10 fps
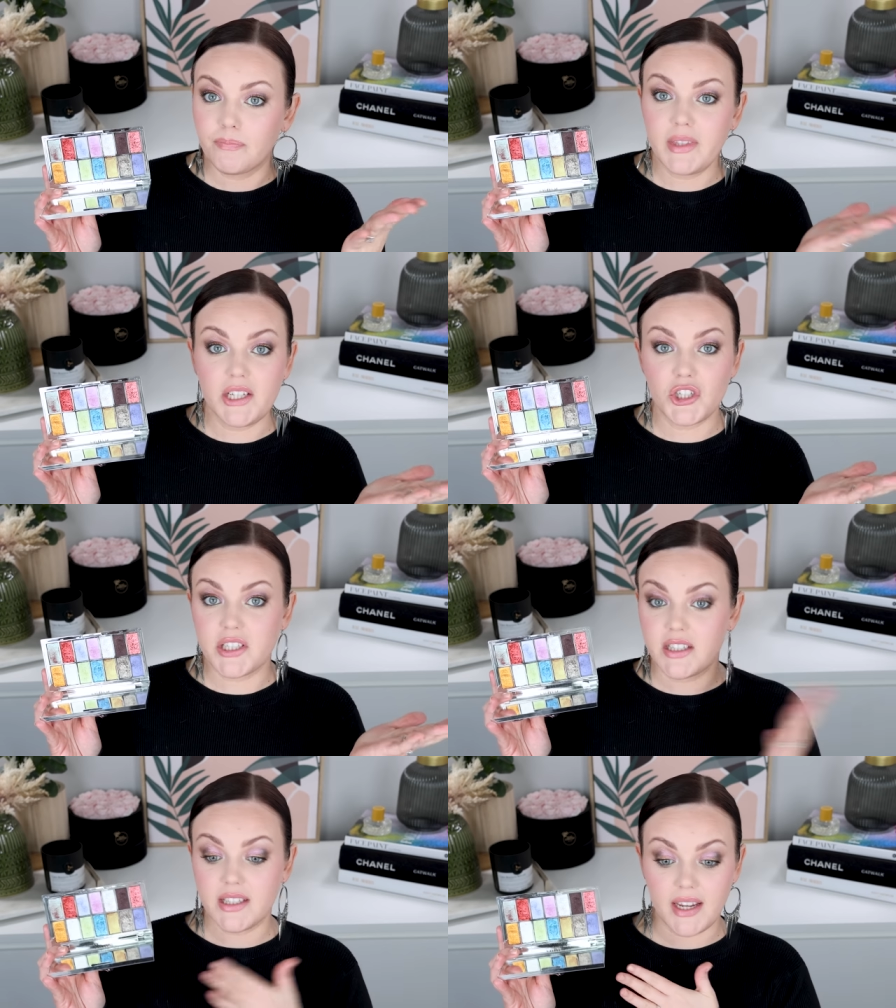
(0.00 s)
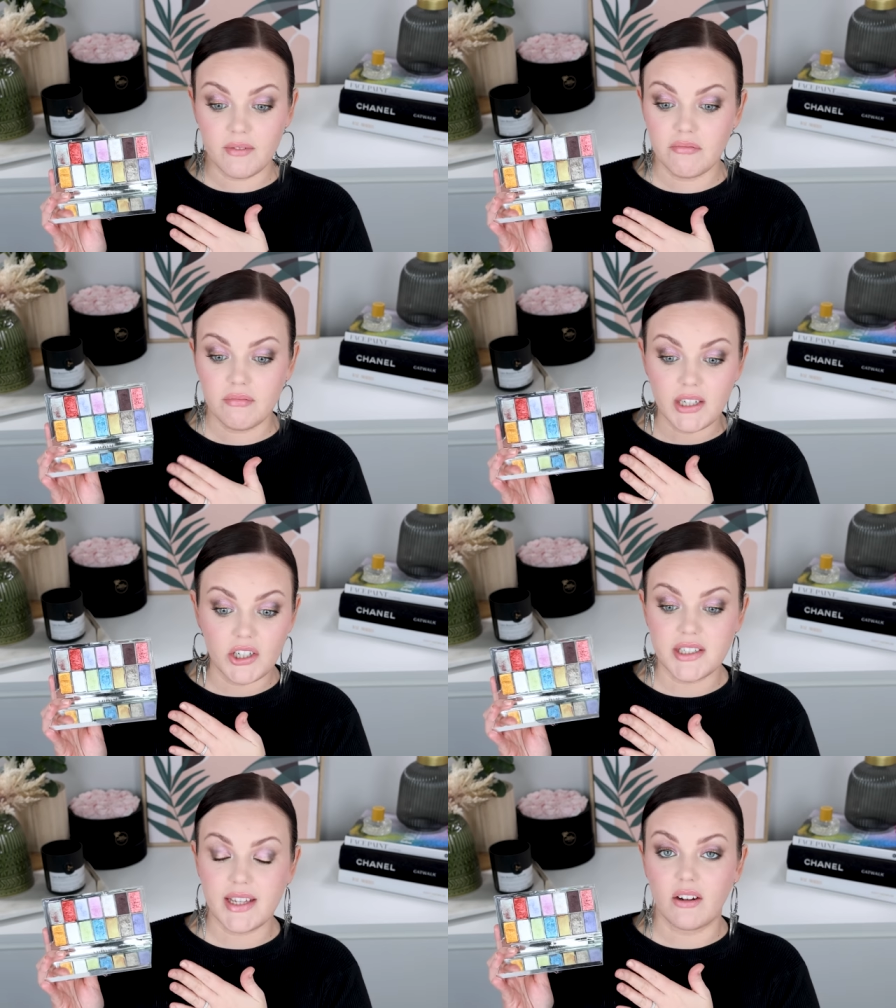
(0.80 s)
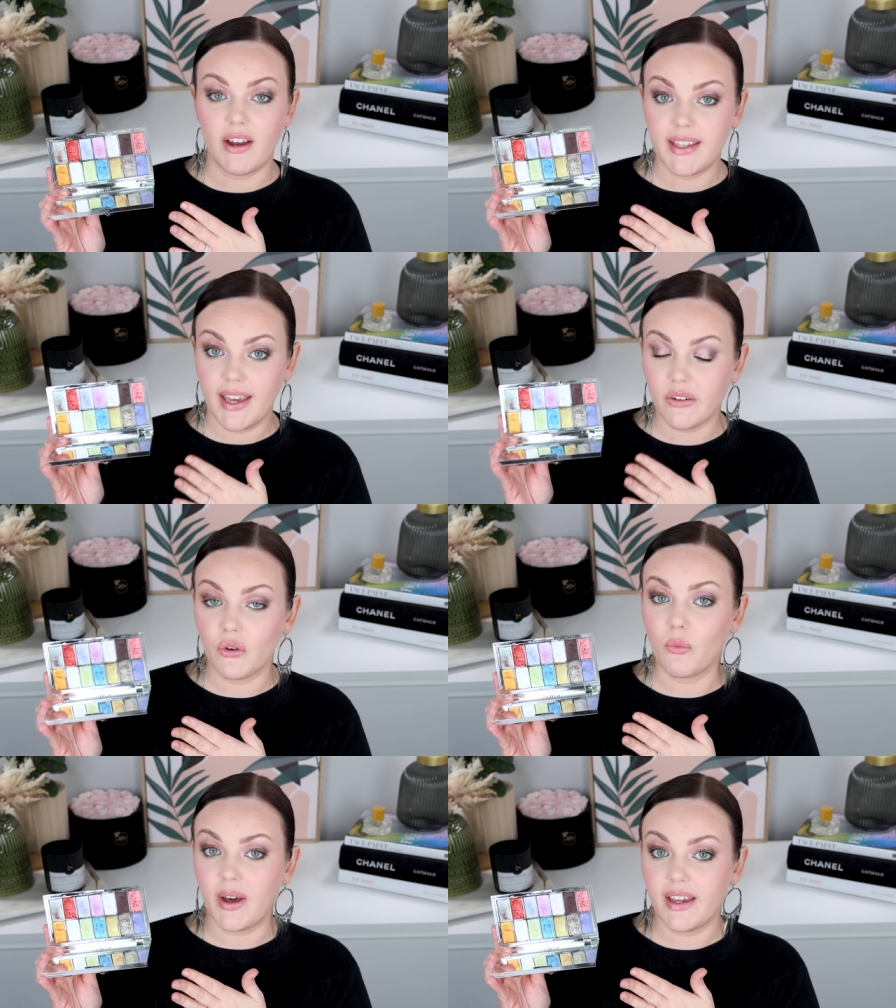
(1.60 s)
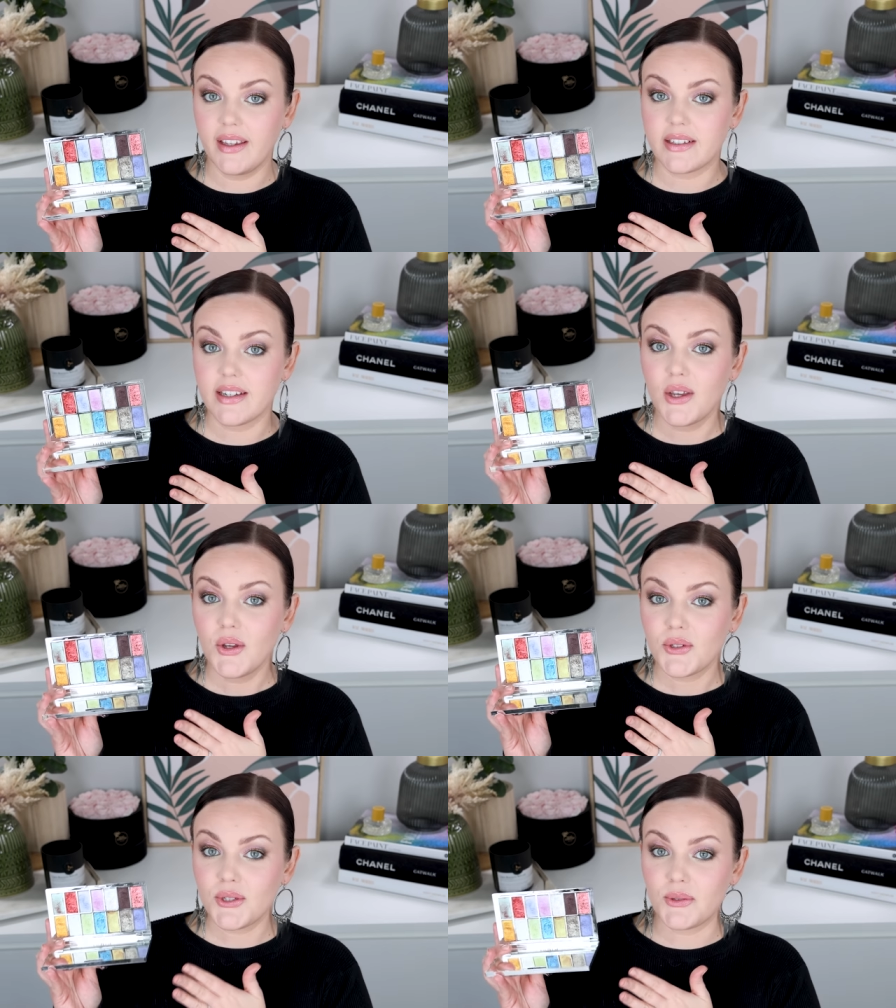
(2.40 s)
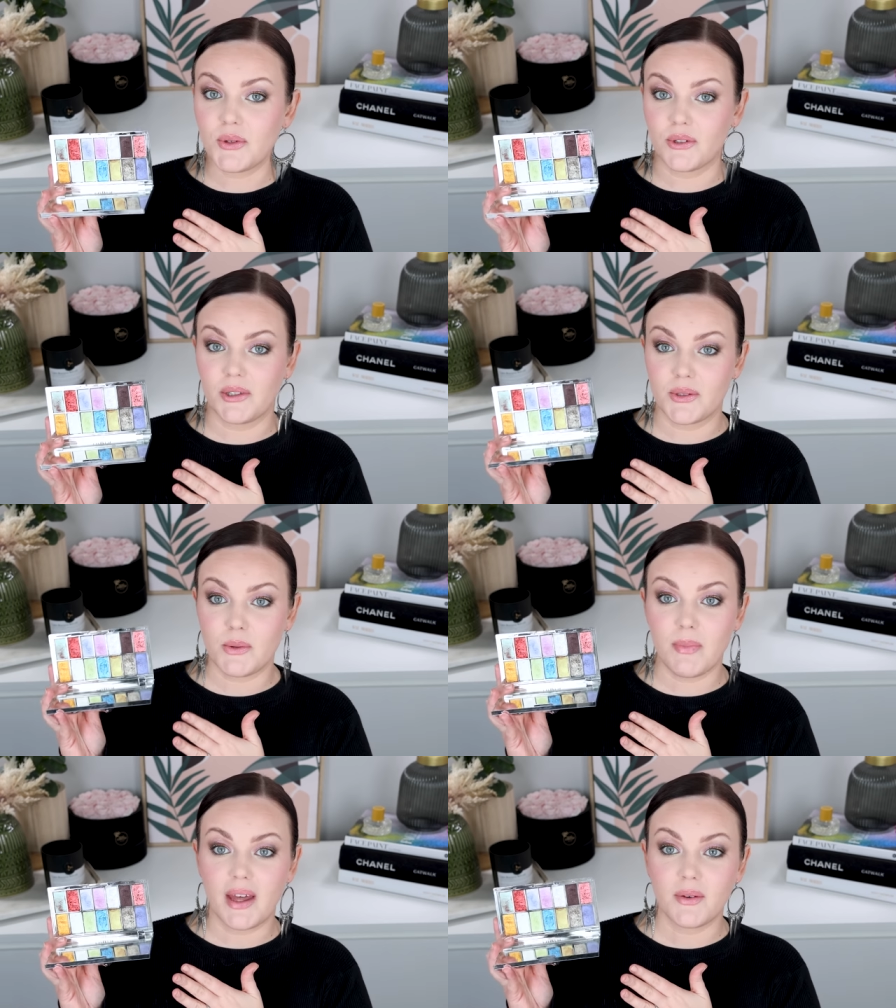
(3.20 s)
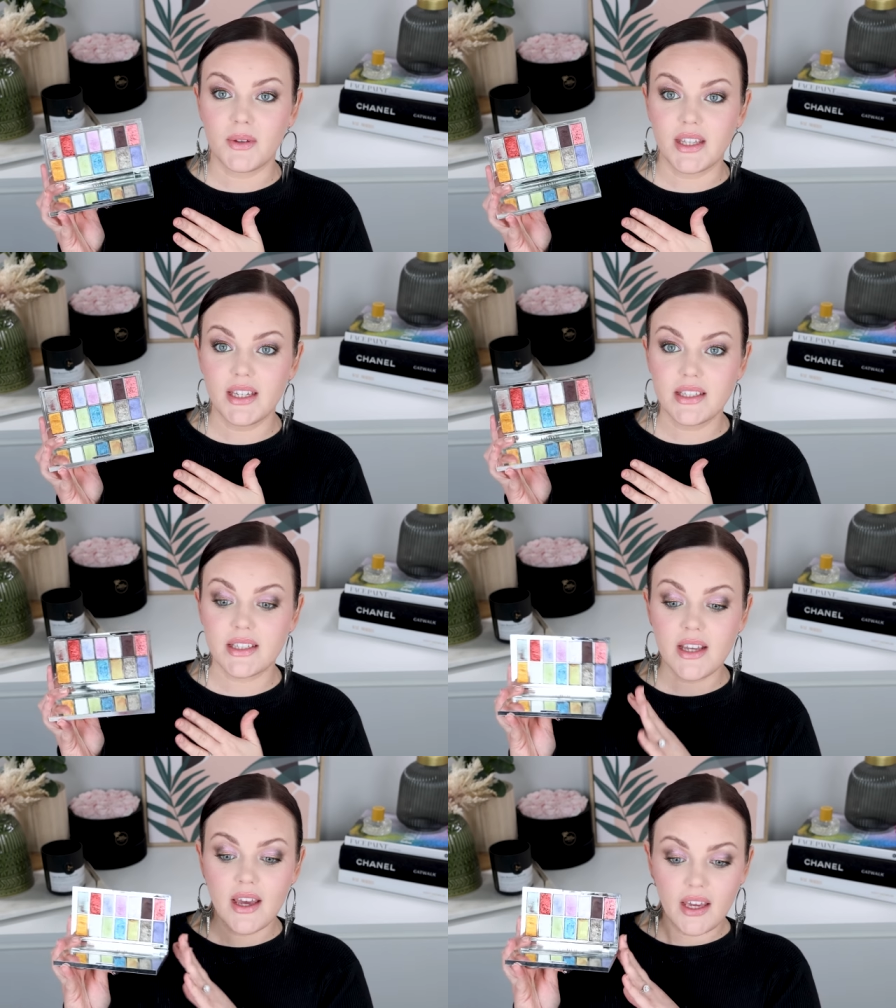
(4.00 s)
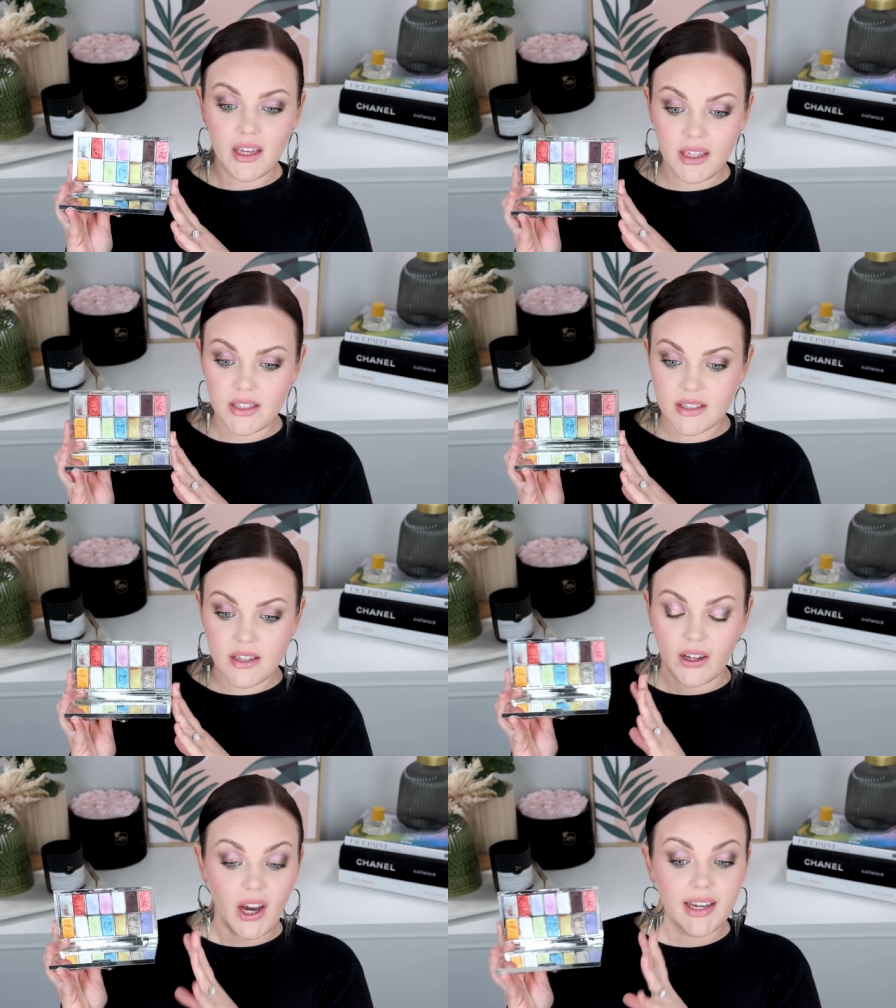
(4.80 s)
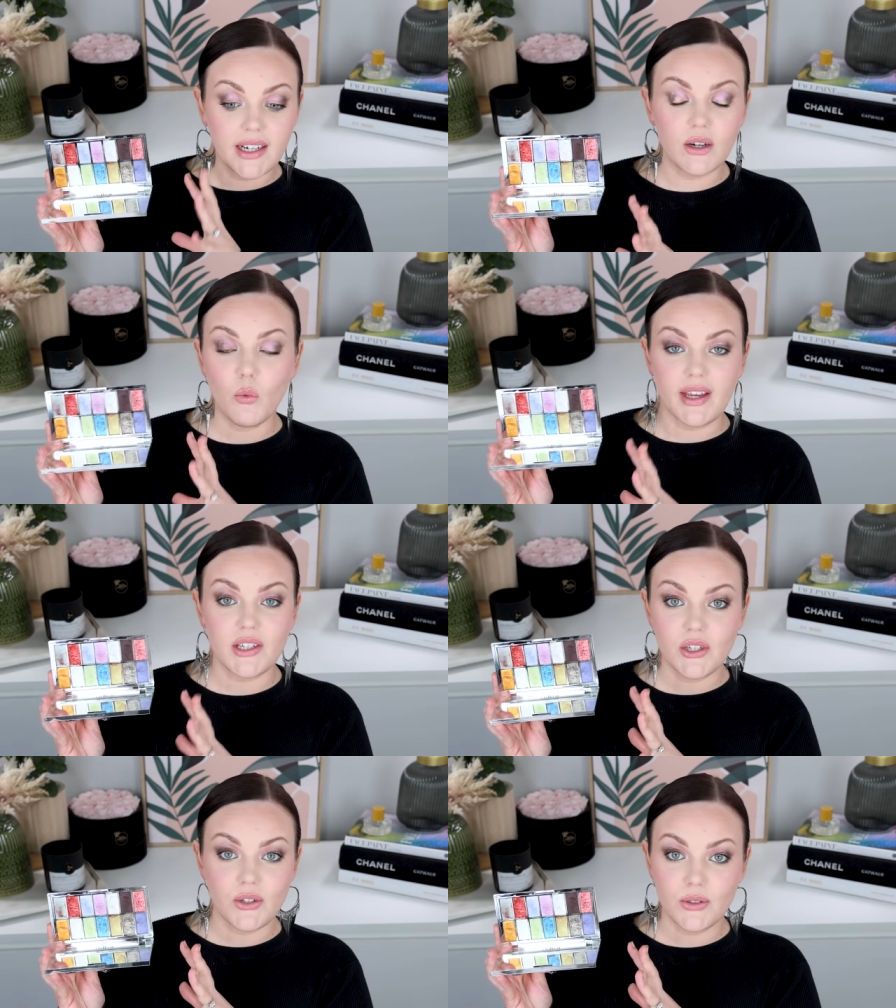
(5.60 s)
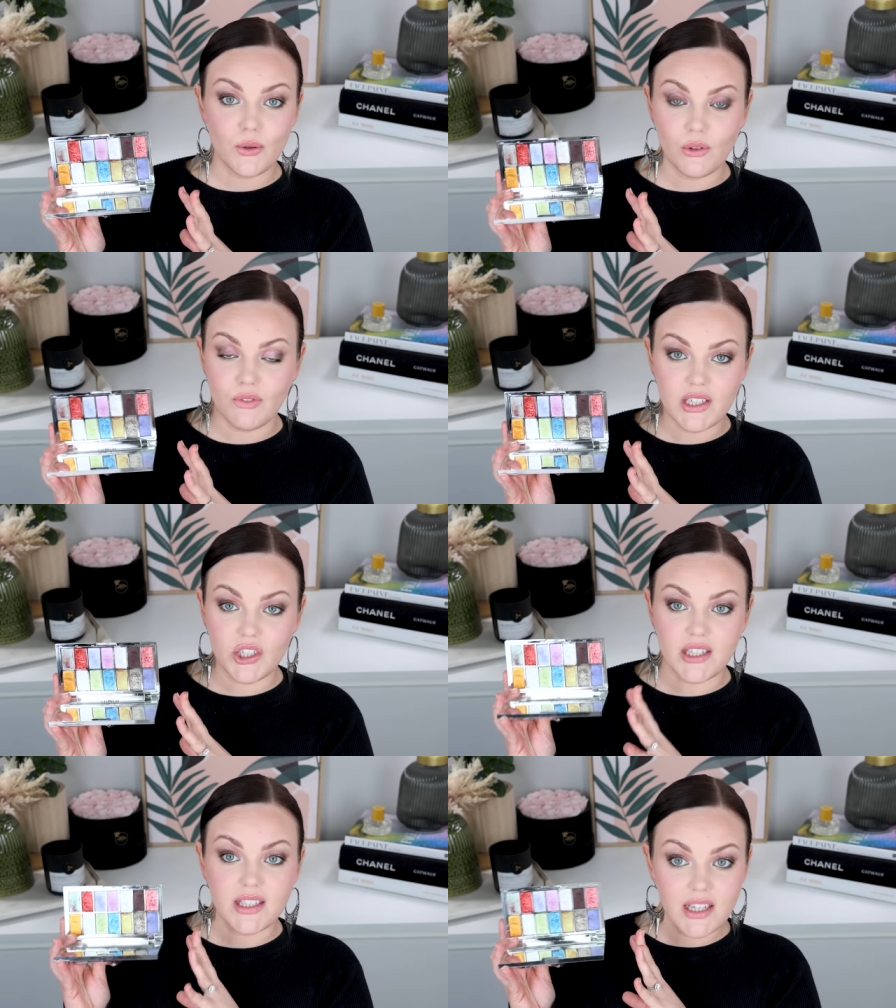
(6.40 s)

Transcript: They're just insane. They're insane. I cannot wait to do a three looks one palette with this. It's like, I can't wait to use all of these shades.